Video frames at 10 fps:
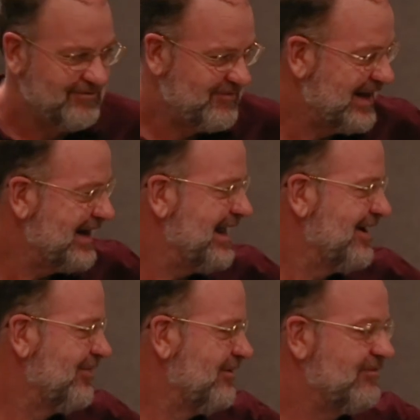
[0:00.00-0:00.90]
out
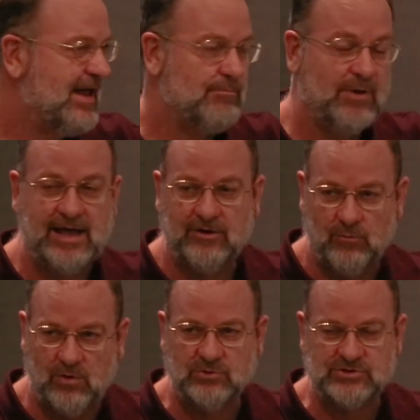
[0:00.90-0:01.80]
on the floodplain on
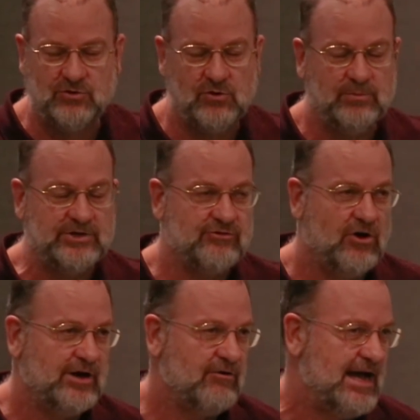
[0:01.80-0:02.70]
what was normally
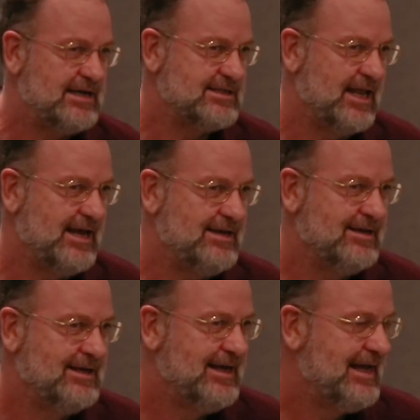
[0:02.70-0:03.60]
dry grassland,
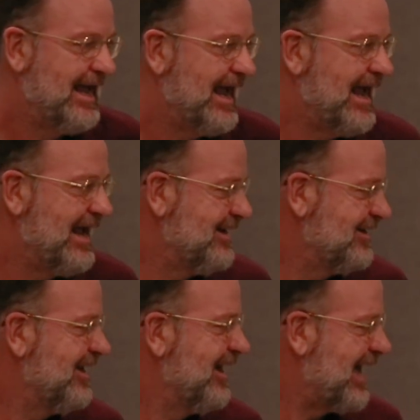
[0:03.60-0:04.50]
and
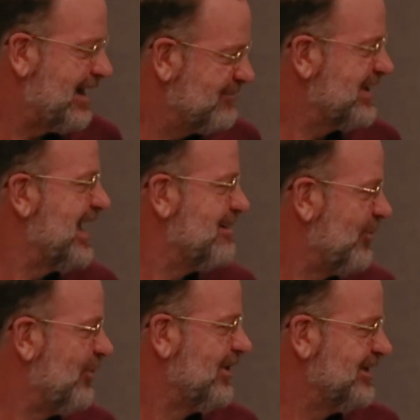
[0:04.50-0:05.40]
up came
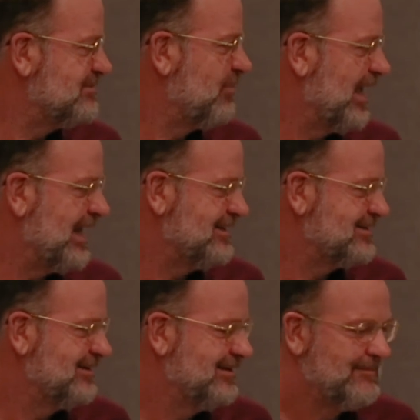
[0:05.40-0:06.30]
all these
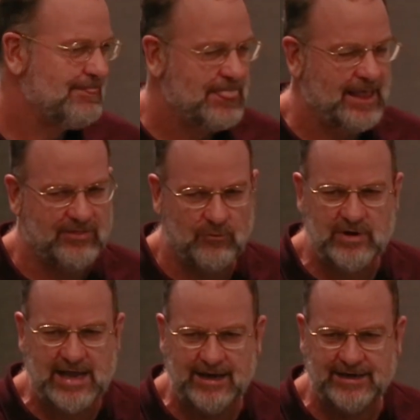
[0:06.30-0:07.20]
plants. Now the
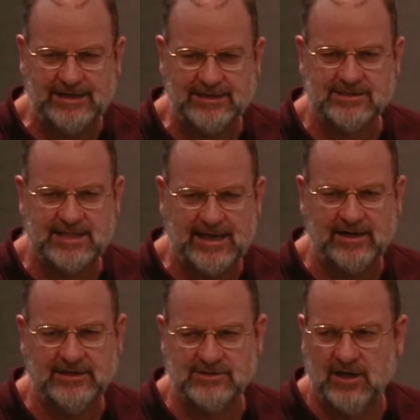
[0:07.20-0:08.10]
reality is that
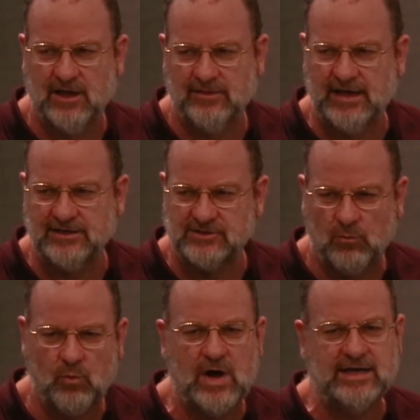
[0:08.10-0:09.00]
is a
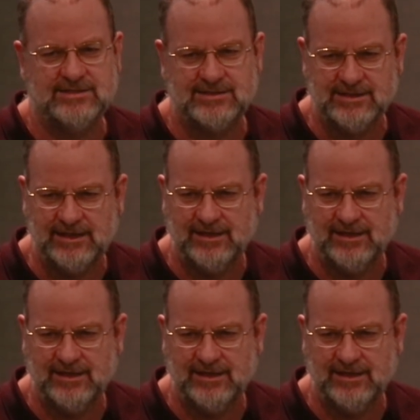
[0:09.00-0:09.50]
once